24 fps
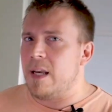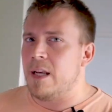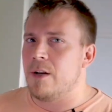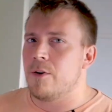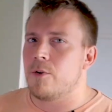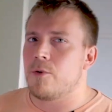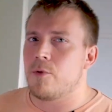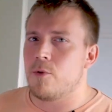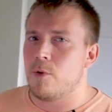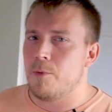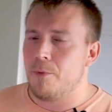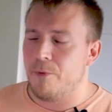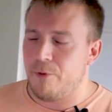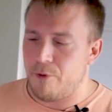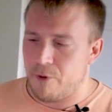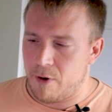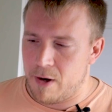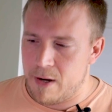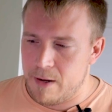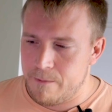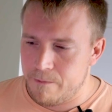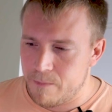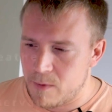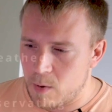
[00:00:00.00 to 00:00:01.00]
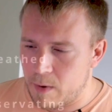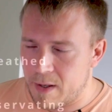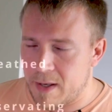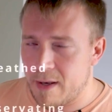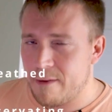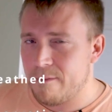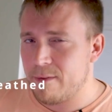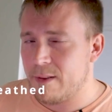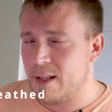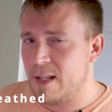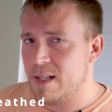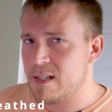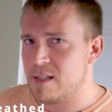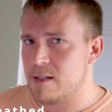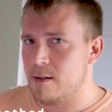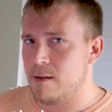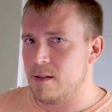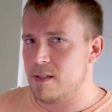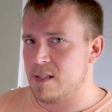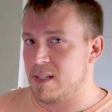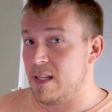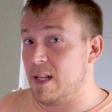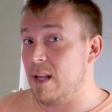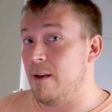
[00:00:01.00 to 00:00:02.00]
In group 3, we have these
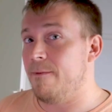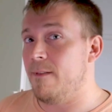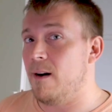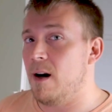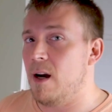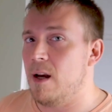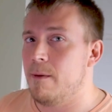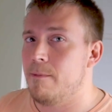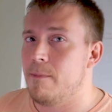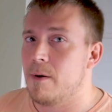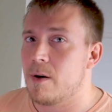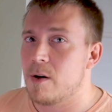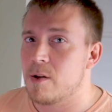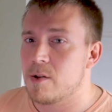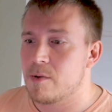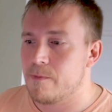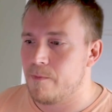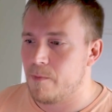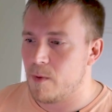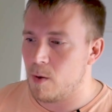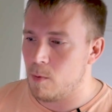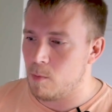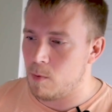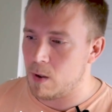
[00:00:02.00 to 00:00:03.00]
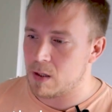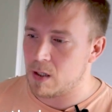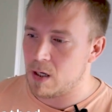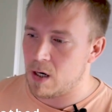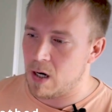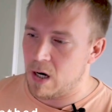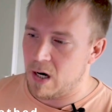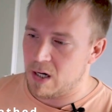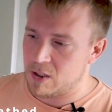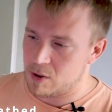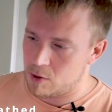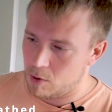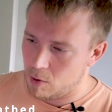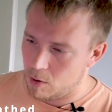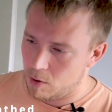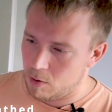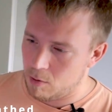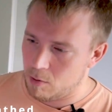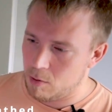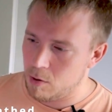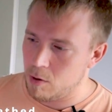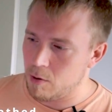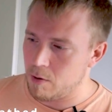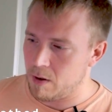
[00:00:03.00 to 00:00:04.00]
C fibers, what are
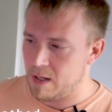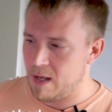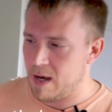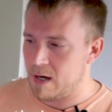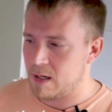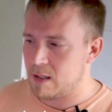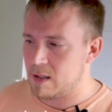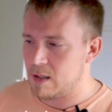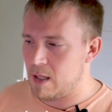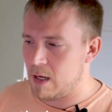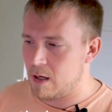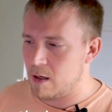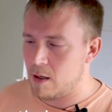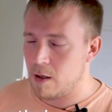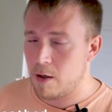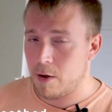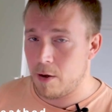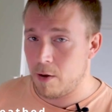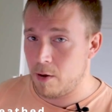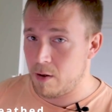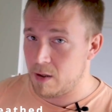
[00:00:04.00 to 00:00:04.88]
slow reacting.